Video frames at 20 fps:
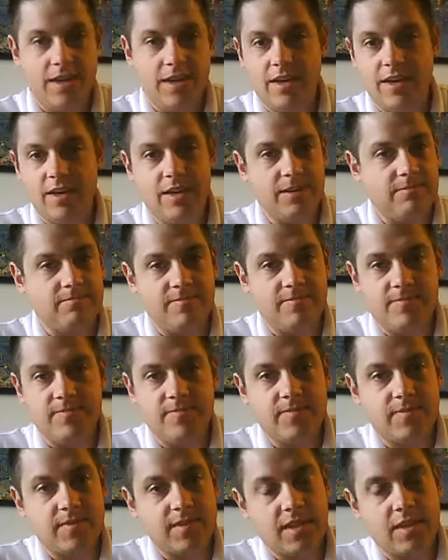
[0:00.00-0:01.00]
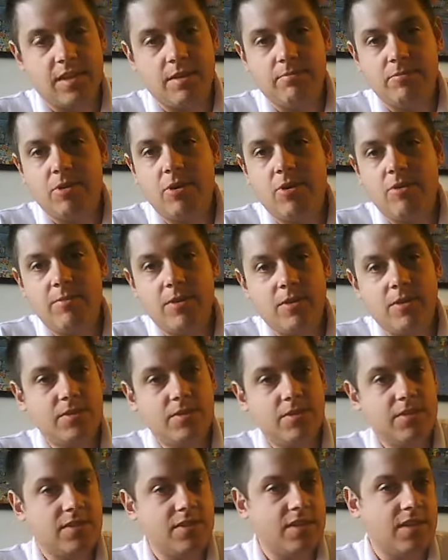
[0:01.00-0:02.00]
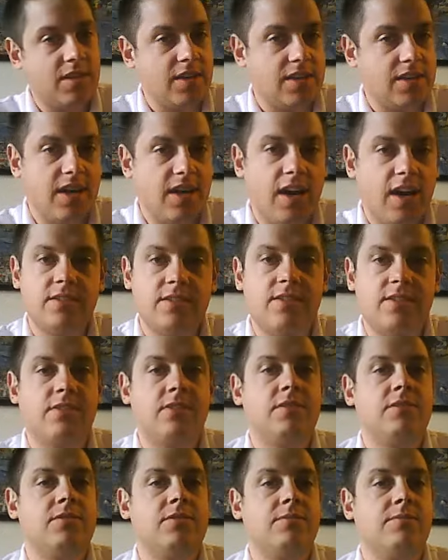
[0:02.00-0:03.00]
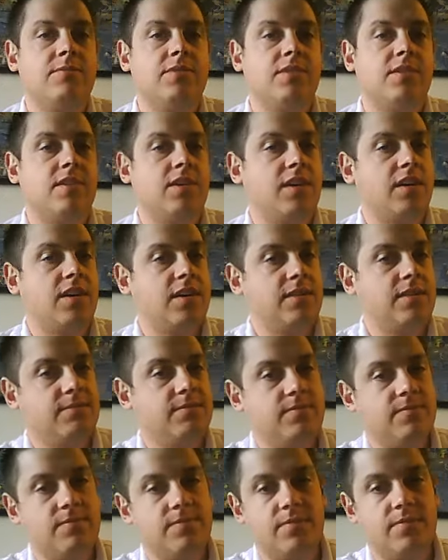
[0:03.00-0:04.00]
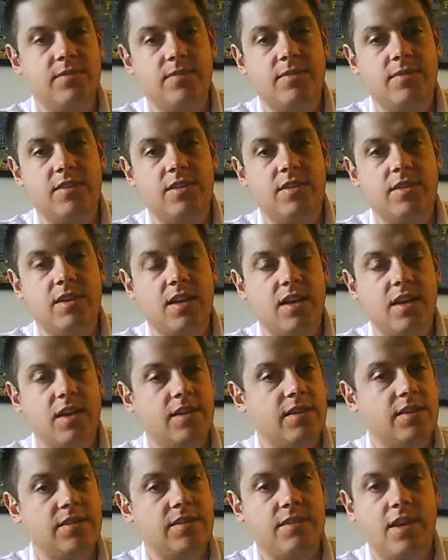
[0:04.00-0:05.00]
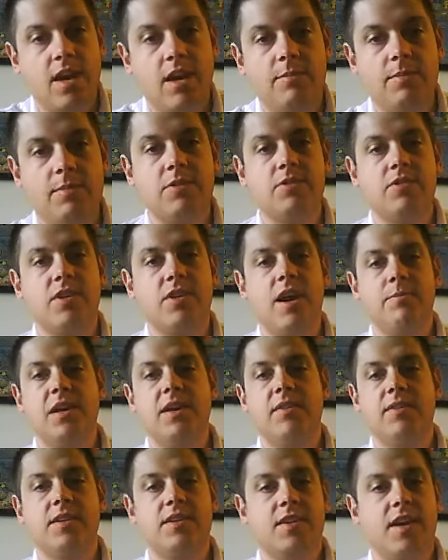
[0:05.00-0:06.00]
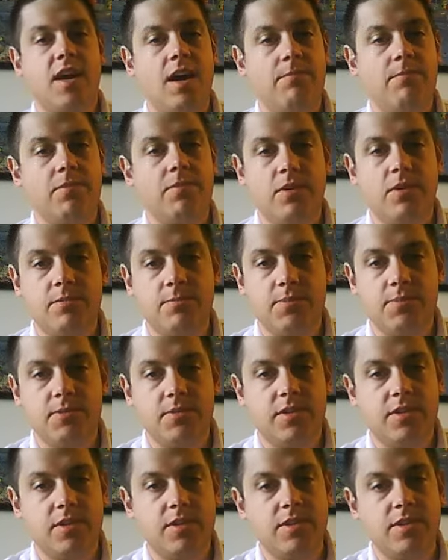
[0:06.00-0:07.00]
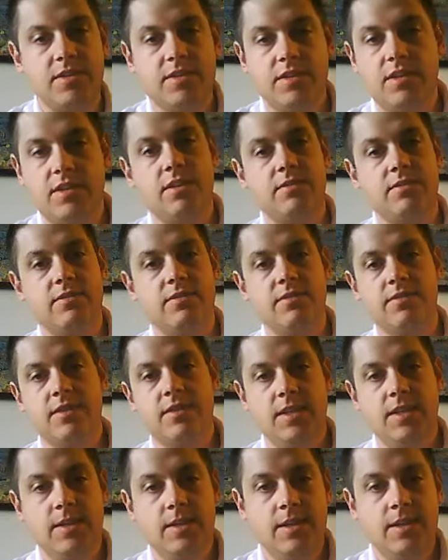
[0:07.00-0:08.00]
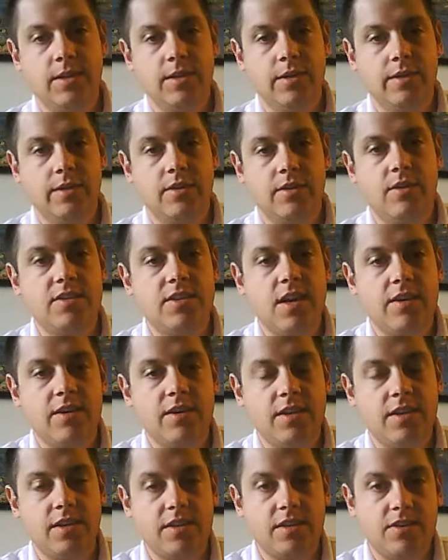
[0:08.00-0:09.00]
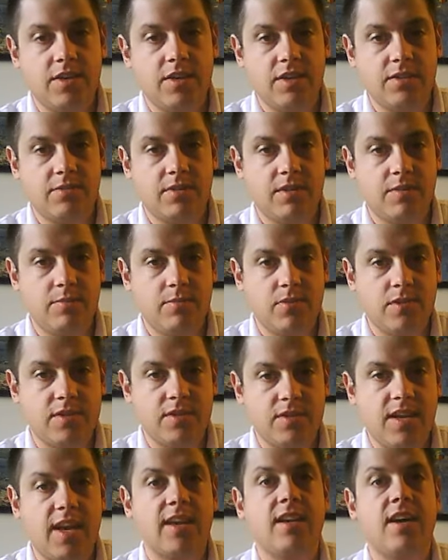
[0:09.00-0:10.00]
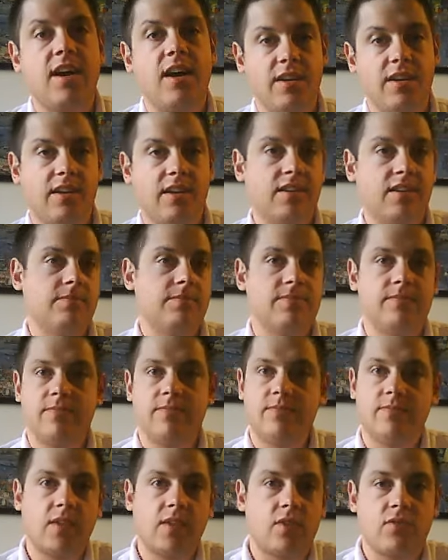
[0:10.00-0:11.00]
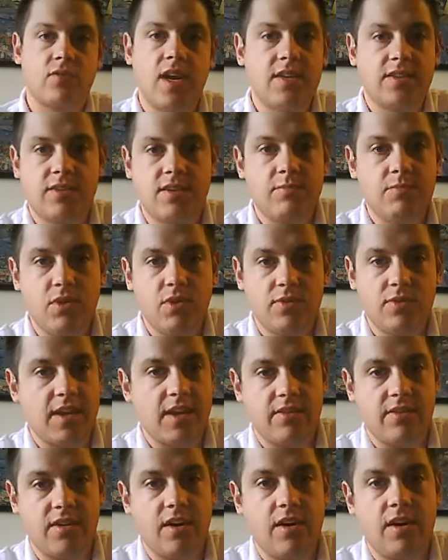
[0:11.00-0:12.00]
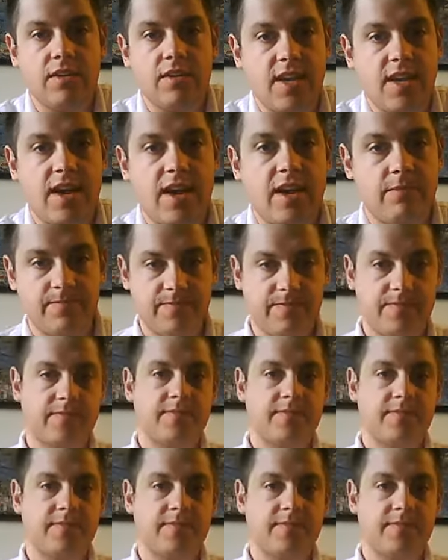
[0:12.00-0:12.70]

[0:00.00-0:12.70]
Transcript: um, the promos, the costumes, the the elbow drop off the top rope, which is you know goes down in history as one of the most iconic wrestling moves out of all time,